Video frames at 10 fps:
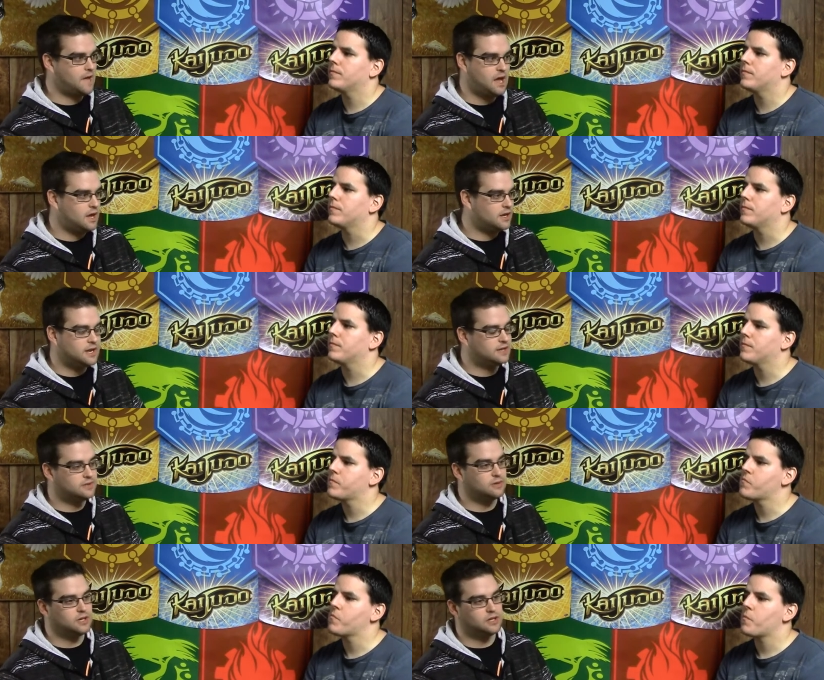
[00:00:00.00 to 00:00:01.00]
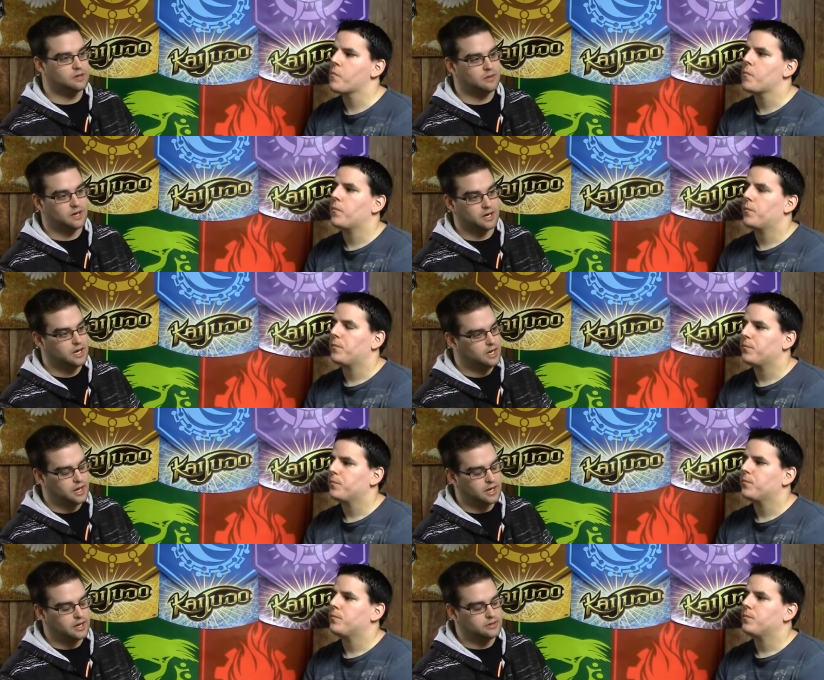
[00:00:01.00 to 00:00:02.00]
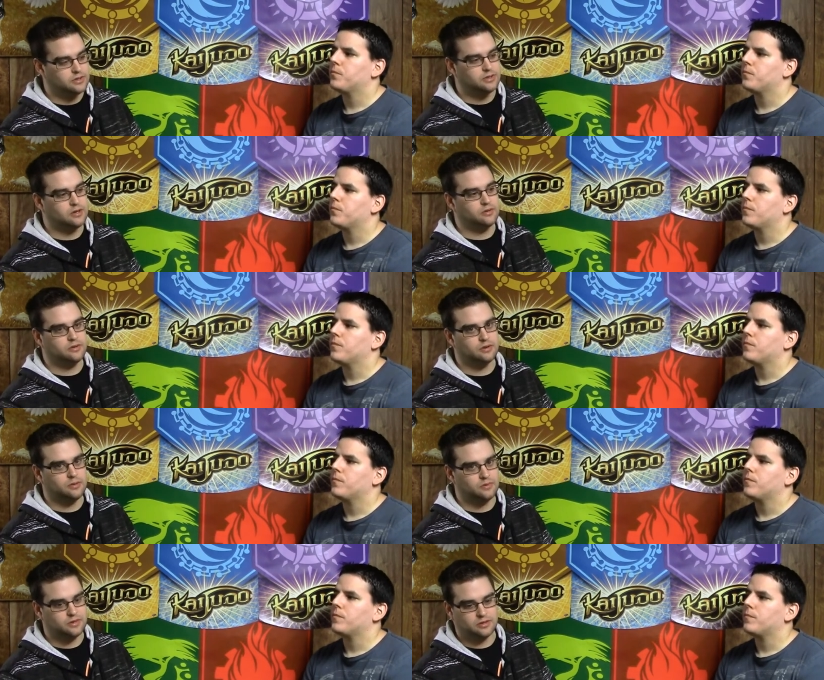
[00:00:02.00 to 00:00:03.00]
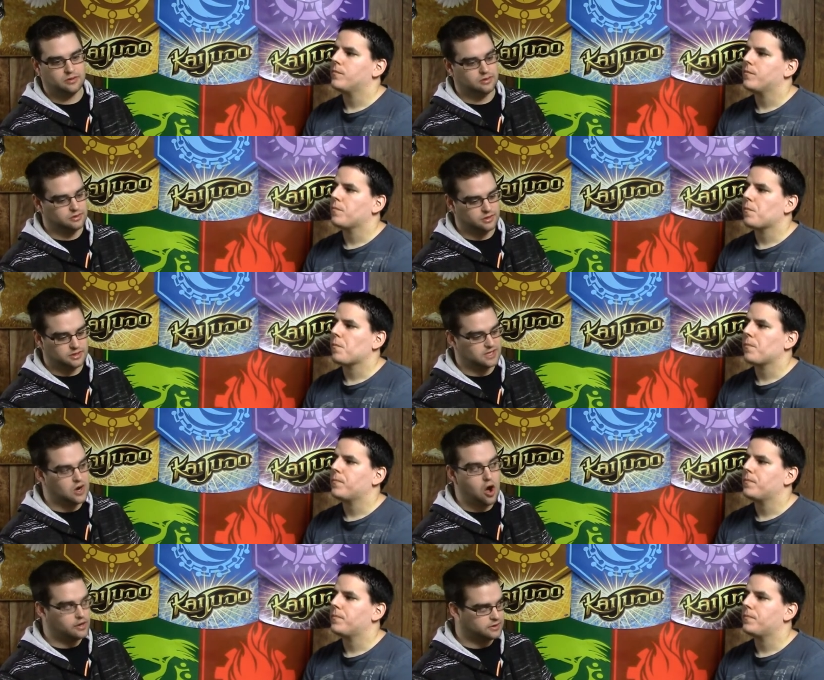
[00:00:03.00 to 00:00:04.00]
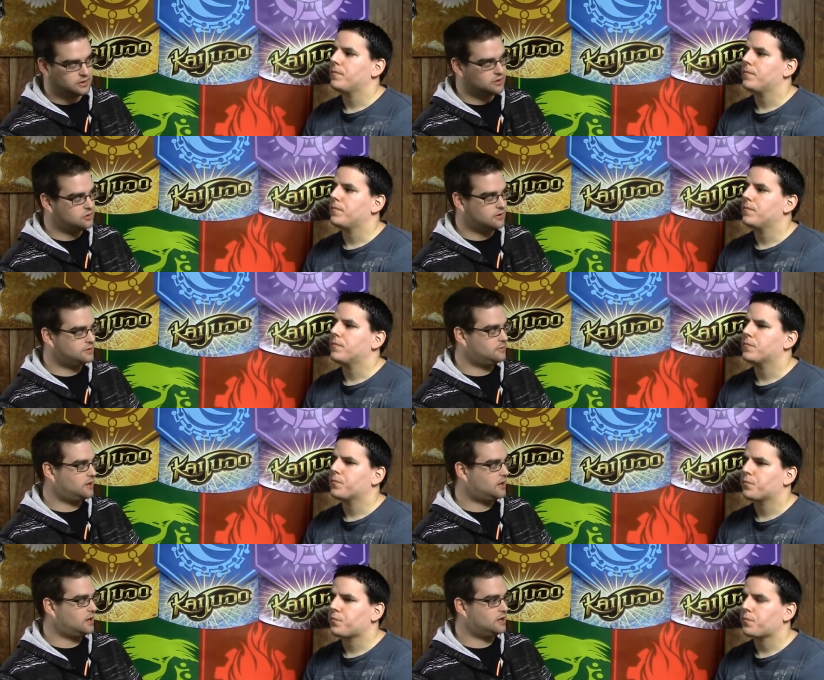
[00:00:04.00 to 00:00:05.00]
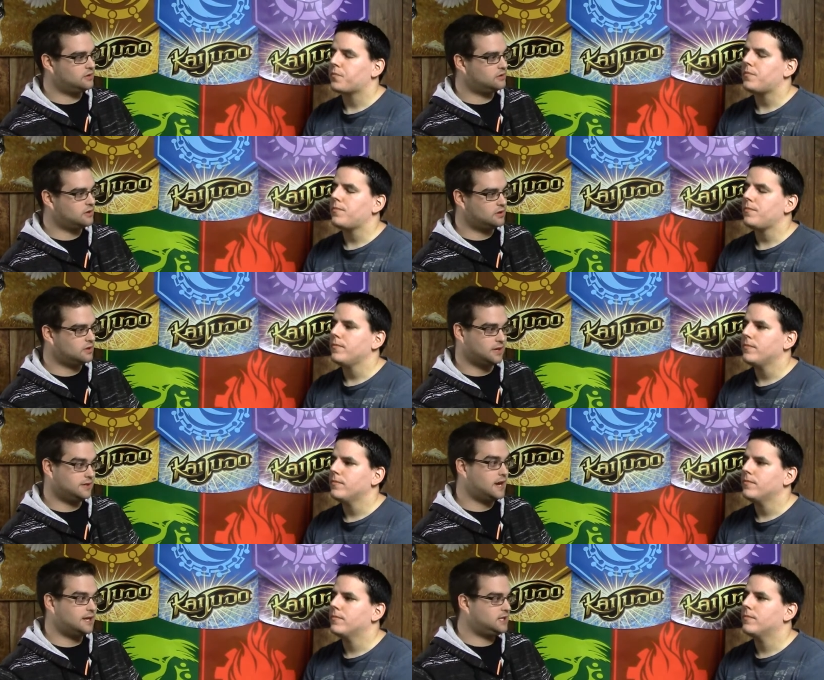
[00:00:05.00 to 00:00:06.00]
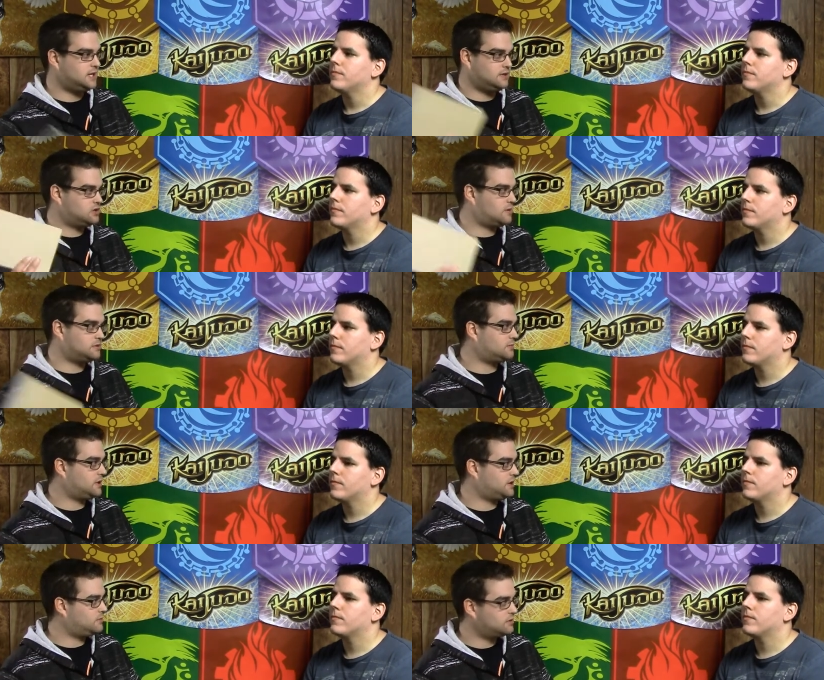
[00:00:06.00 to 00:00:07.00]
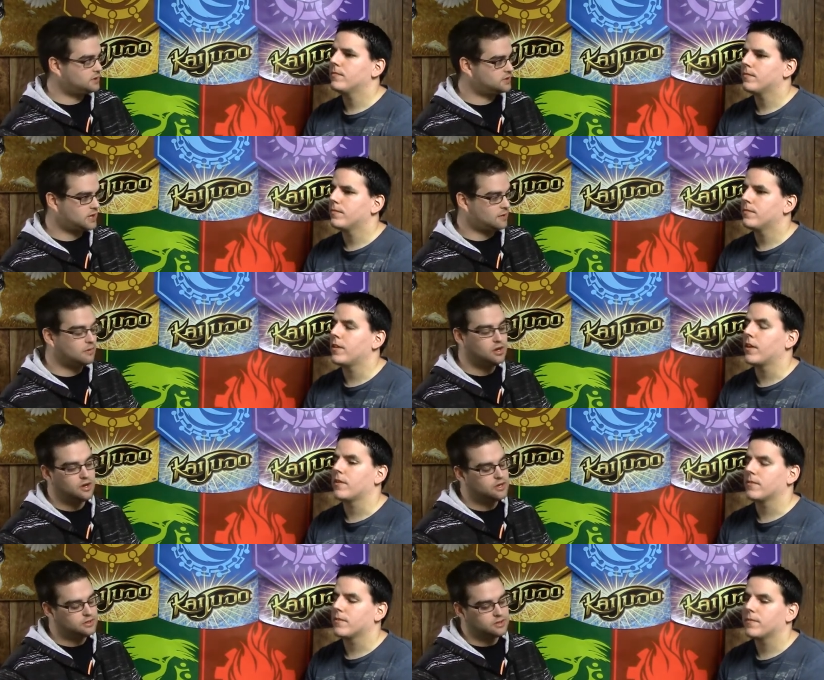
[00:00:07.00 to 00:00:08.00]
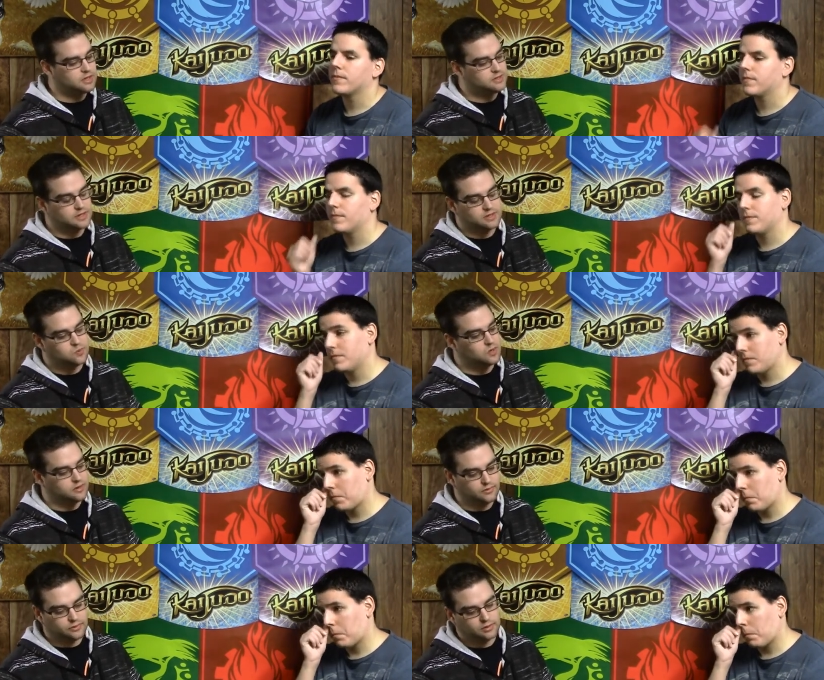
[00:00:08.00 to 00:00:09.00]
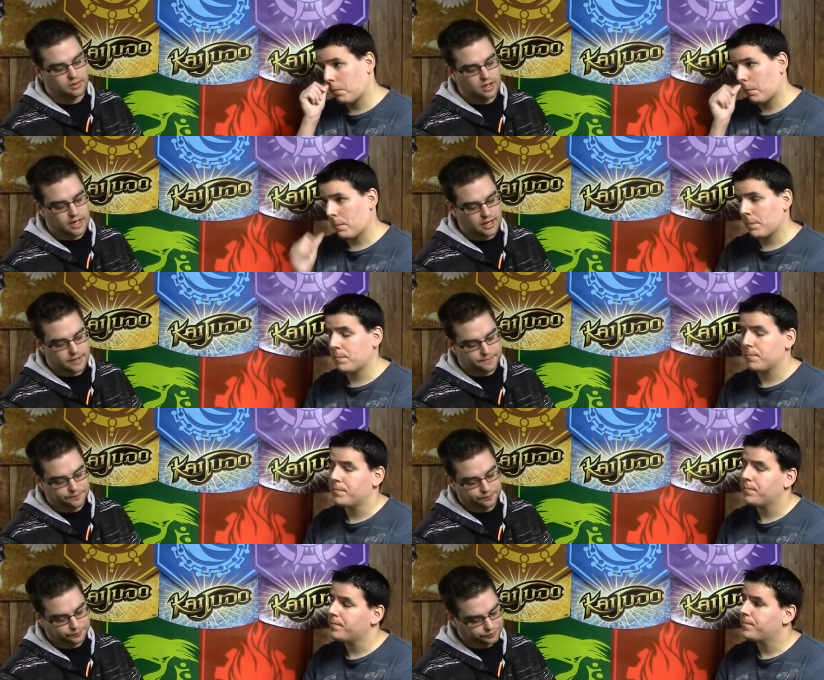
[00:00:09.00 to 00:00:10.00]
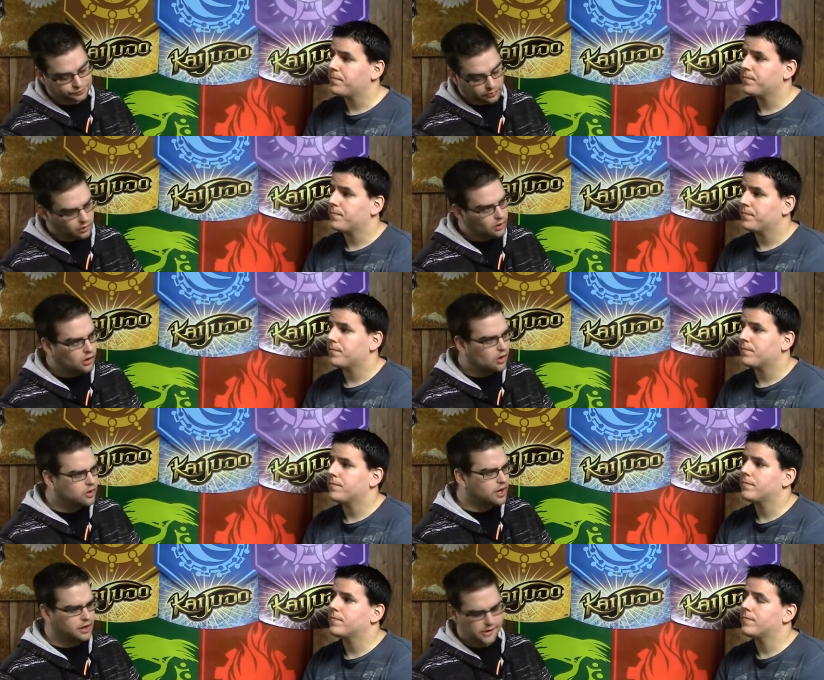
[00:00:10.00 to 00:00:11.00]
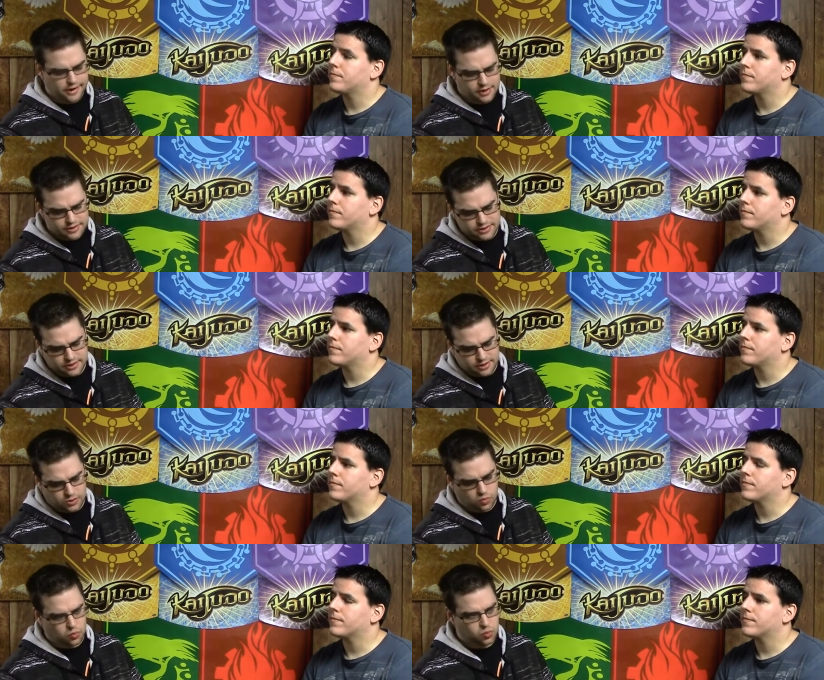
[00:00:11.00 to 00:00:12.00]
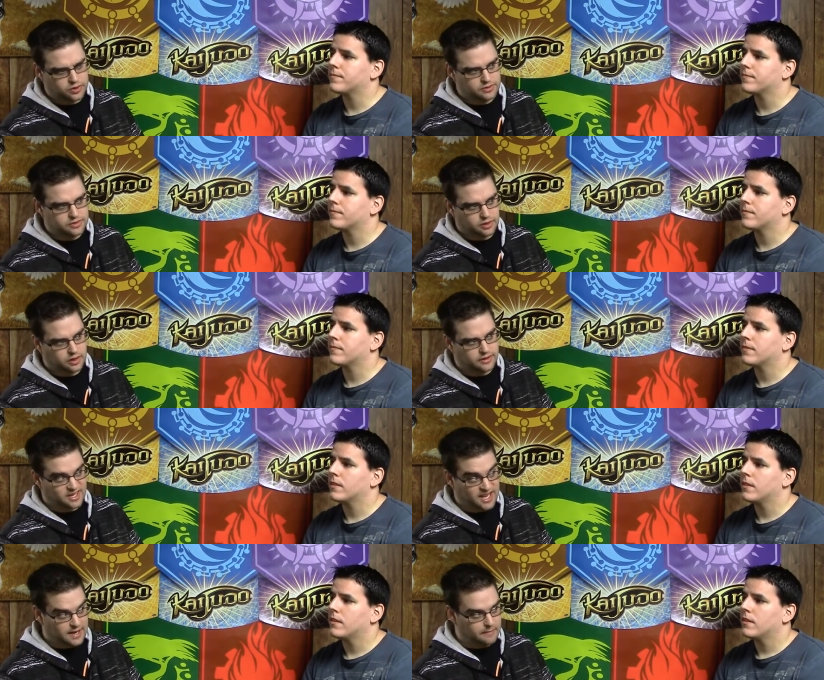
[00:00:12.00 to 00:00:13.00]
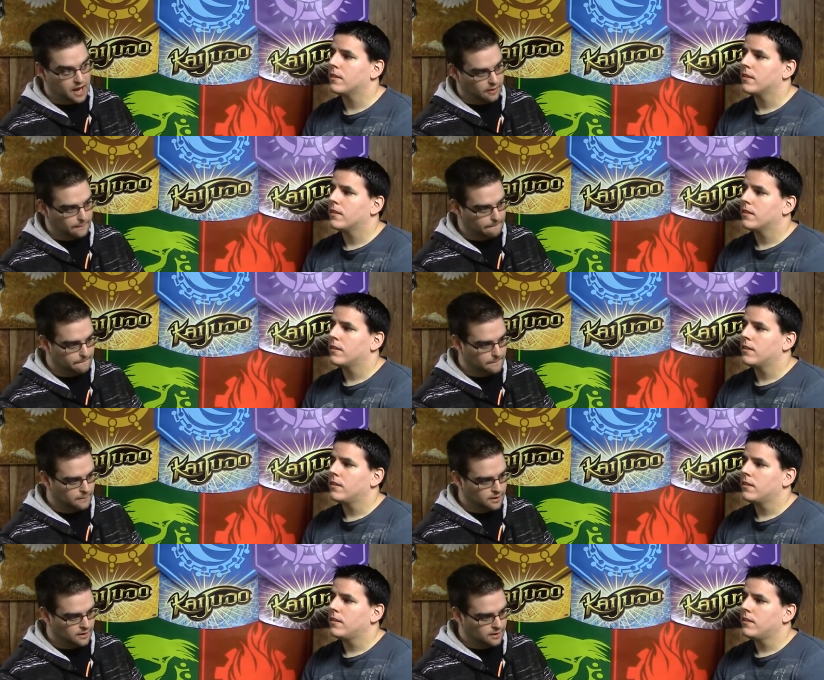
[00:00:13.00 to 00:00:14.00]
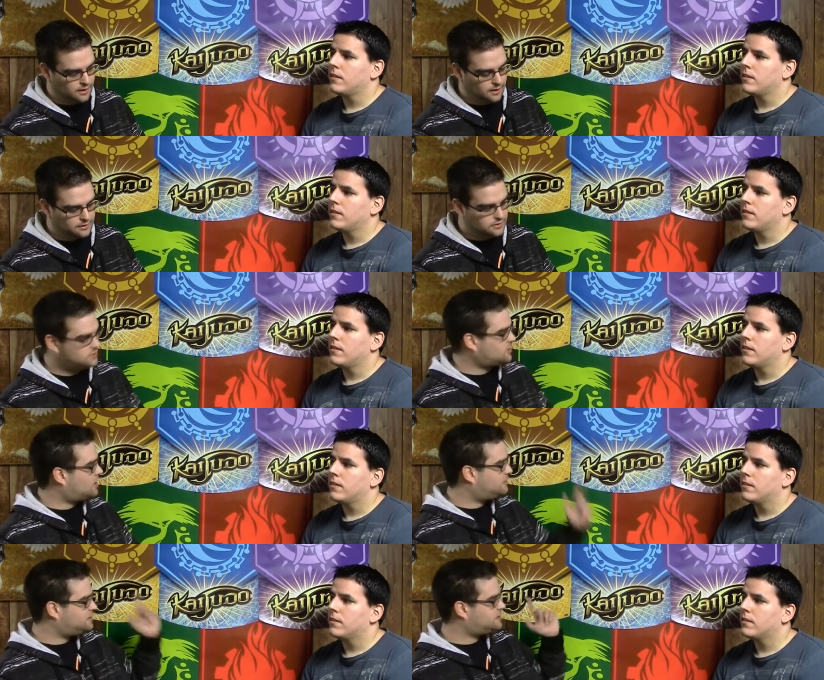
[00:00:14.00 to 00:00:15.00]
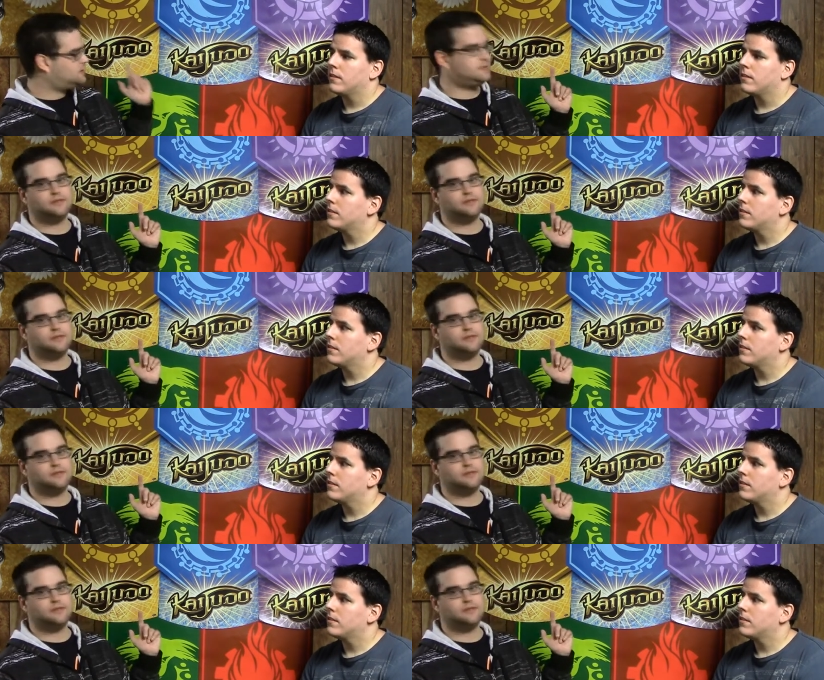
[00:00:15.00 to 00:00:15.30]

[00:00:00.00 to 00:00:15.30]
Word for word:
Speaker 1: Mm-hmm. And you can't do anything about it. In Kaijudo, you're able to just constantly charge your mana, and your like nine and ten drops are playable in this game. Yeah. So it's it's wonderful. Um, okay, so when you started the game out, there's obviously the